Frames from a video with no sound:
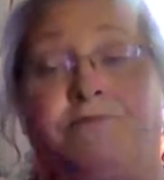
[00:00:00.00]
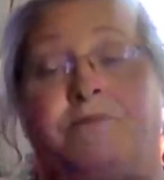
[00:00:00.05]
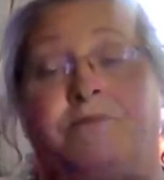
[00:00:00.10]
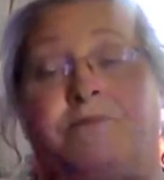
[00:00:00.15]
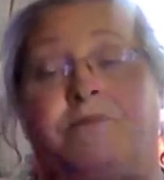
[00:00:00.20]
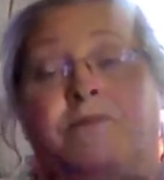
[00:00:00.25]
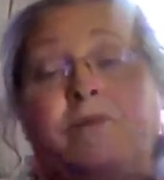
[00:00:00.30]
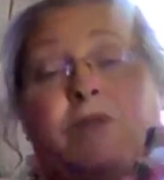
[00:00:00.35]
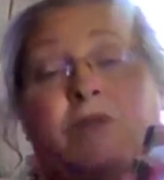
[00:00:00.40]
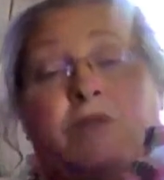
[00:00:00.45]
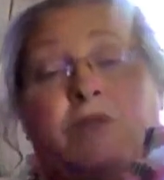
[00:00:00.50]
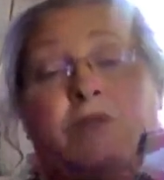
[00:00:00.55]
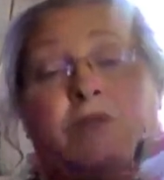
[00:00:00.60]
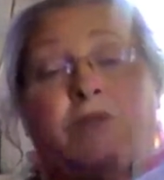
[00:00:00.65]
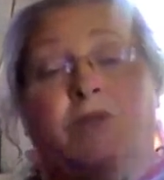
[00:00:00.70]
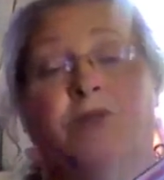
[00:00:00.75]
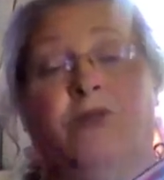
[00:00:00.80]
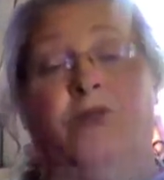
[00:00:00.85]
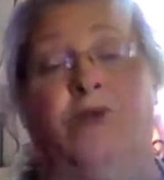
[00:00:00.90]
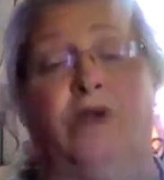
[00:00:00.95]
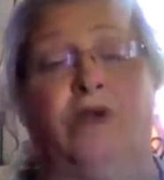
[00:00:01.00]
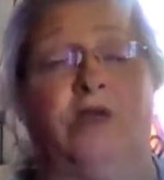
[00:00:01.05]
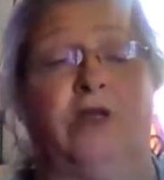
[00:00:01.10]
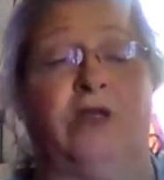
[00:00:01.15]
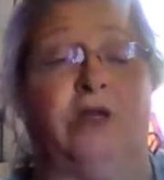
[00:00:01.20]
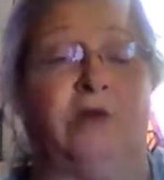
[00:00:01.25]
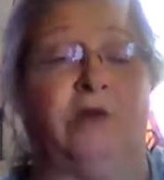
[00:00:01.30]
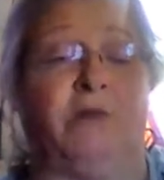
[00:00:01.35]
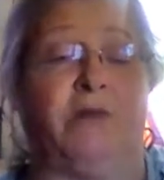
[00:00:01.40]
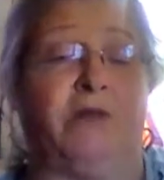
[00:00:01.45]
Let's turn this
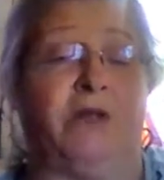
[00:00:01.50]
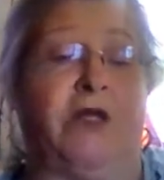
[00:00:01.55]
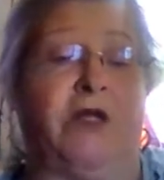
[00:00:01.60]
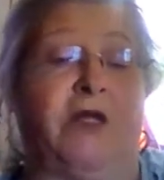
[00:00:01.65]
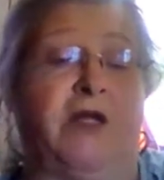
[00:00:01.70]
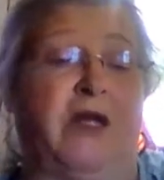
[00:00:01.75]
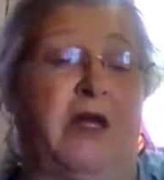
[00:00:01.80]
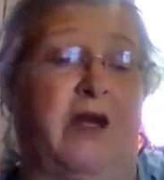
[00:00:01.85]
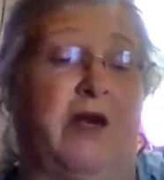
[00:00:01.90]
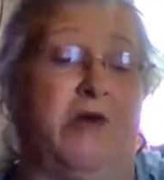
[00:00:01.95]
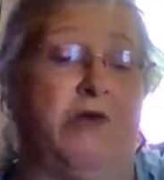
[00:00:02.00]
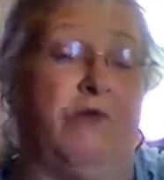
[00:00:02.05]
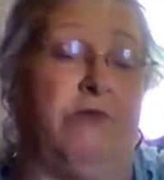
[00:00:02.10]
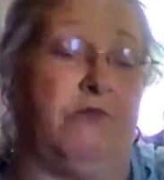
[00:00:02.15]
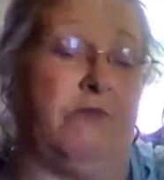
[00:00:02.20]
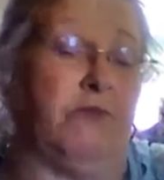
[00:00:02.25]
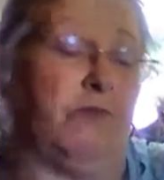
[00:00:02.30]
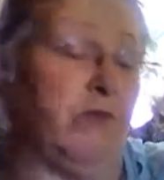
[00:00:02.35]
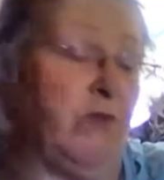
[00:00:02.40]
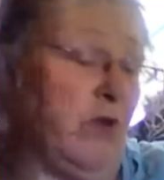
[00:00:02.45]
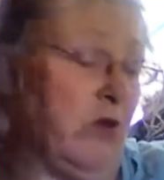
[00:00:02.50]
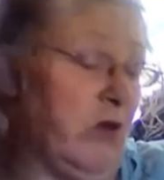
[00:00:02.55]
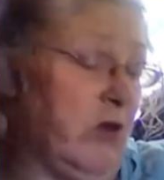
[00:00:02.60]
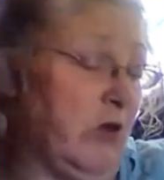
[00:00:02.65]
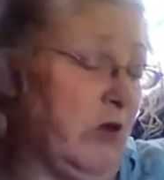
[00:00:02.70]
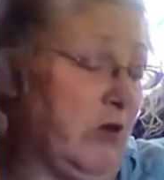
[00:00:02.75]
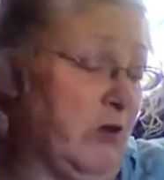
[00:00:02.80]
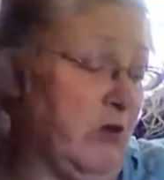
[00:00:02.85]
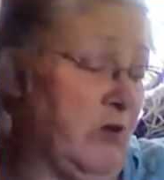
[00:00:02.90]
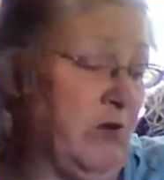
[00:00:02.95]
upside down
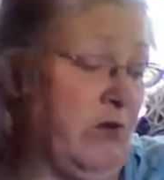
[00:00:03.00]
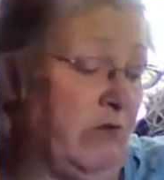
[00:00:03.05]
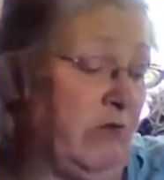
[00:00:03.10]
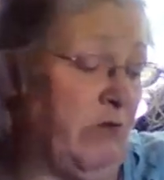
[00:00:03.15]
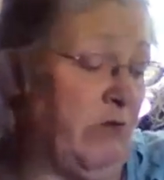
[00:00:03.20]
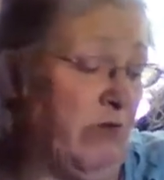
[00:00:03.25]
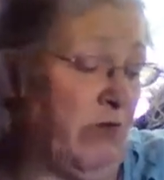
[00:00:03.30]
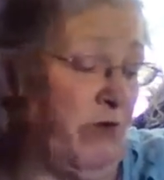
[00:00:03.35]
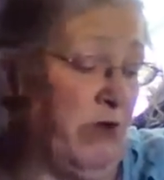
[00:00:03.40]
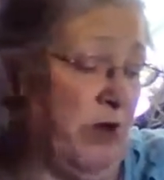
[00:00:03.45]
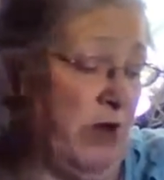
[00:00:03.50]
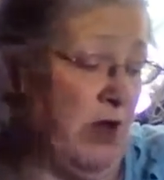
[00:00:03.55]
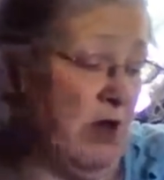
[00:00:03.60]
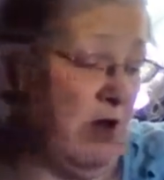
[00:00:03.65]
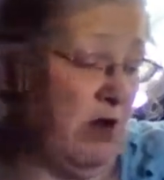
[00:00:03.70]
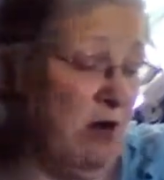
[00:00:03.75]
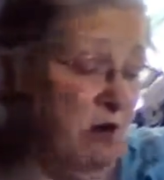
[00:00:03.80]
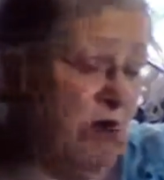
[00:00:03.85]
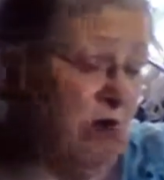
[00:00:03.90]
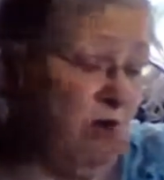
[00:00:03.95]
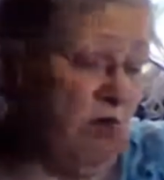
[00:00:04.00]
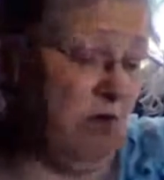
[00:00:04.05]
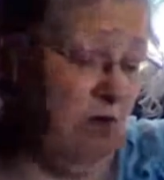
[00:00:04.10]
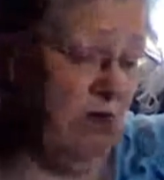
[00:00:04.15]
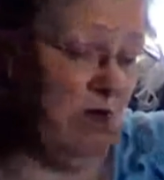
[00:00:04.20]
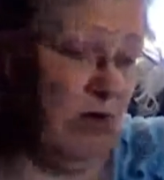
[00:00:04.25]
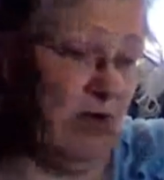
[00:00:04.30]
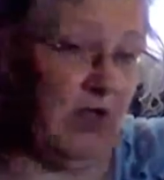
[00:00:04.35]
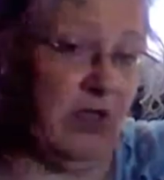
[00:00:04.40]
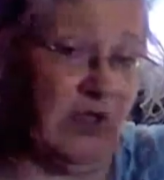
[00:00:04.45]
for y'all.
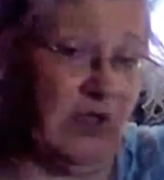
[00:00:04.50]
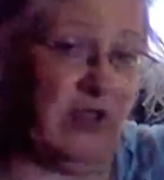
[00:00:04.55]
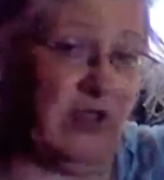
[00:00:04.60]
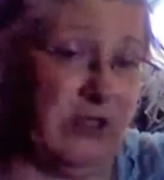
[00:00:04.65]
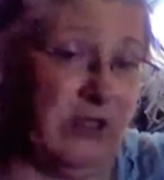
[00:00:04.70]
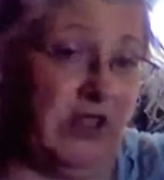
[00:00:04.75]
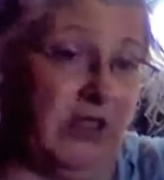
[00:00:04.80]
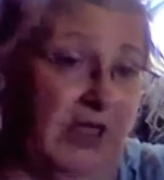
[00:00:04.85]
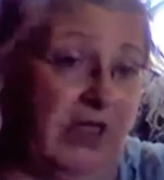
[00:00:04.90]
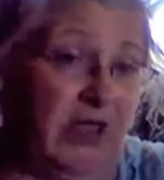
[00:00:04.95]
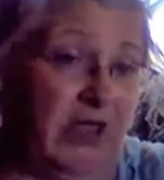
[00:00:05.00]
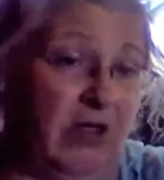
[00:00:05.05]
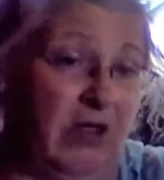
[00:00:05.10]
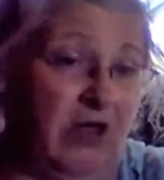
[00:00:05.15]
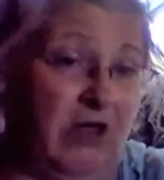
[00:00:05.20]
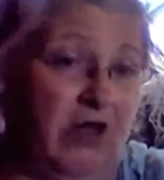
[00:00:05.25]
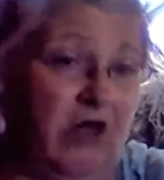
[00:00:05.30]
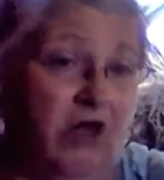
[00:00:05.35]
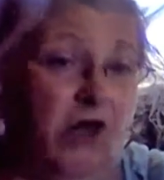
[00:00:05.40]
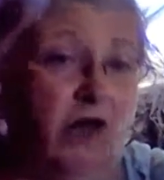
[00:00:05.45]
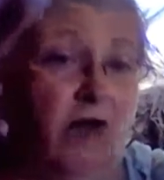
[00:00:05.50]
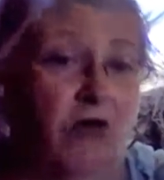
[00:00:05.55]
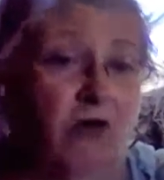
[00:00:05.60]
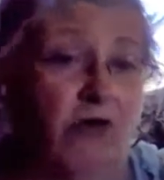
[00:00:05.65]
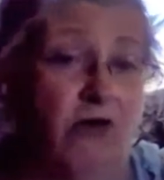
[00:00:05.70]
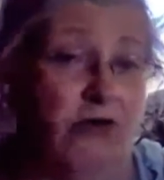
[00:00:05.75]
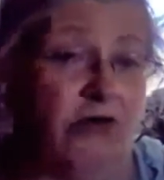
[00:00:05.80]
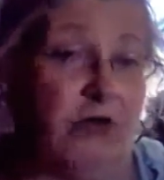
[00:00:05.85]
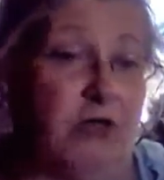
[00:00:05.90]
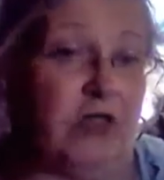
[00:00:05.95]
Let's see. Of
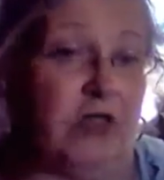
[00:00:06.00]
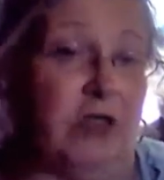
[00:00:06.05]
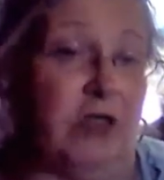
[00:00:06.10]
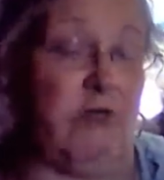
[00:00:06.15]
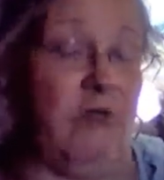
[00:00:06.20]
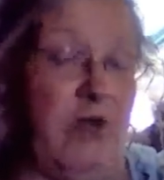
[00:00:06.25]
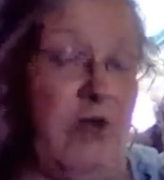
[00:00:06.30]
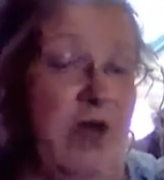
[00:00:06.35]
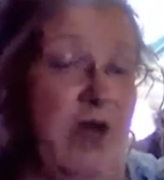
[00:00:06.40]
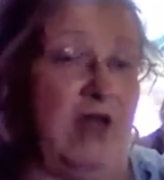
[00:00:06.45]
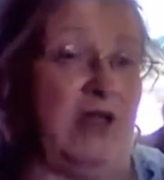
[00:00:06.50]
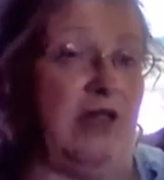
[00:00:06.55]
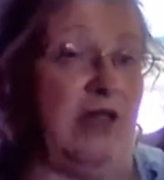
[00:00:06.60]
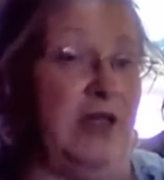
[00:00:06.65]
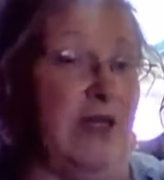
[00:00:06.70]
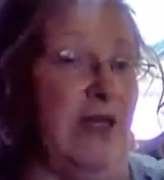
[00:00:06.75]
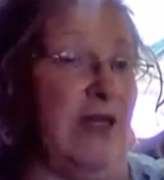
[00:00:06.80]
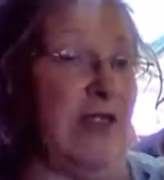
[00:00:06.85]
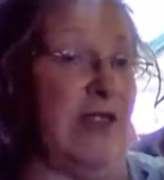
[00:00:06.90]
course, you see we got the Nixie